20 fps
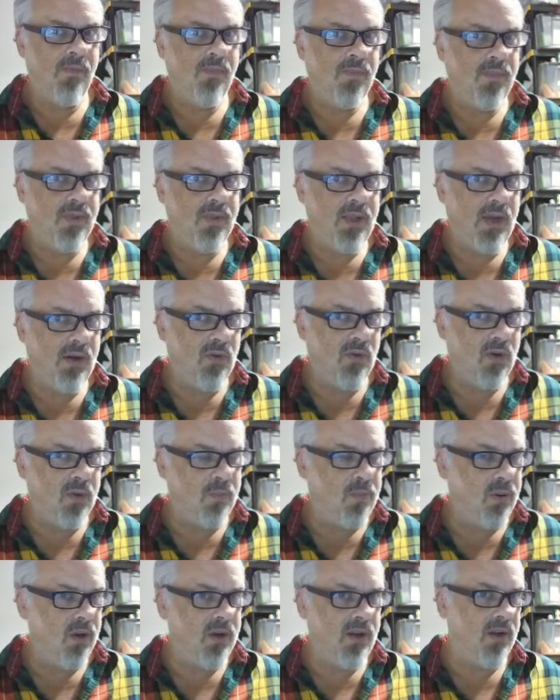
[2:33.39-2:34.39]
They were
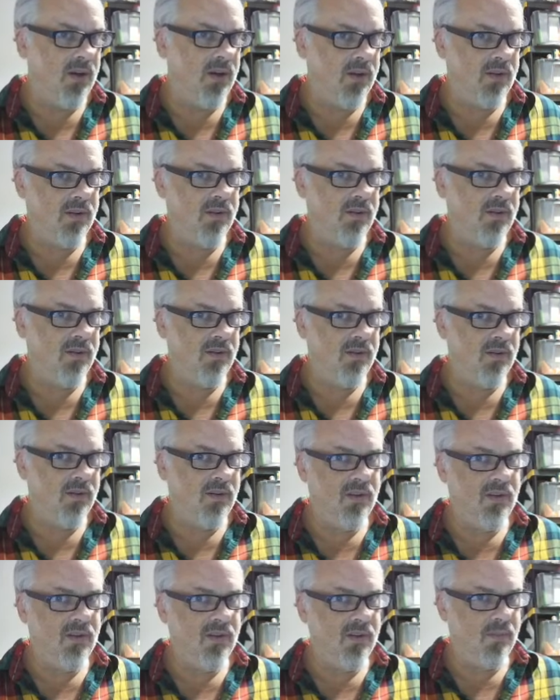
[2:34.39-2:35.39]
put here
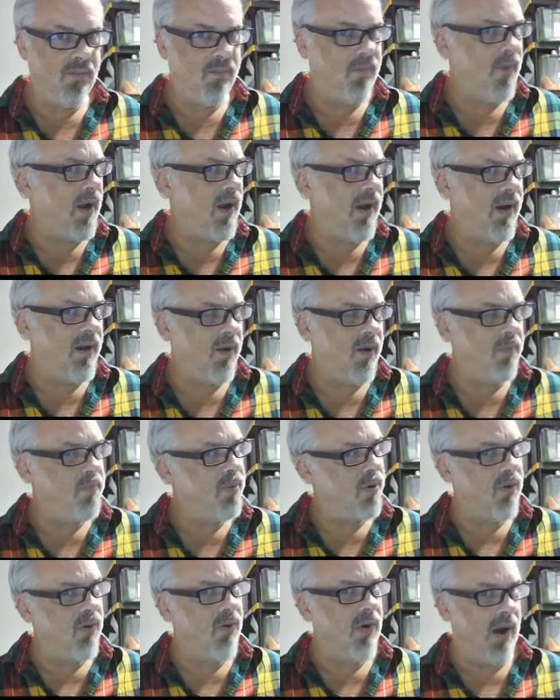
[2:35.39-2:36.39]
by a
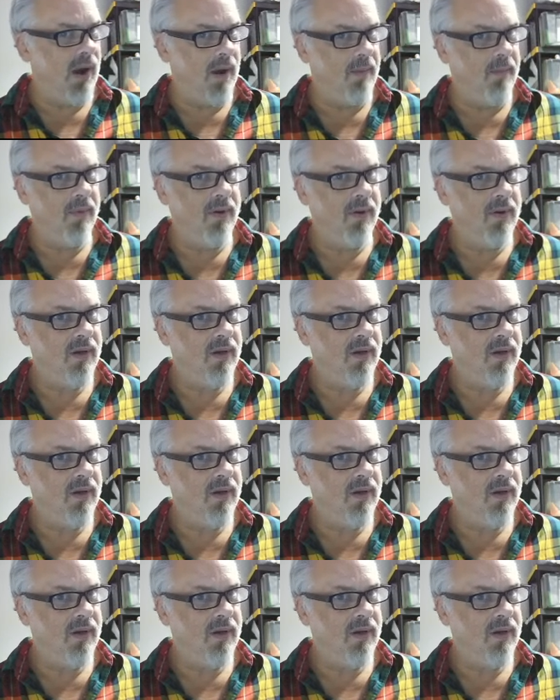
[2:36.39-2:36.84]
program,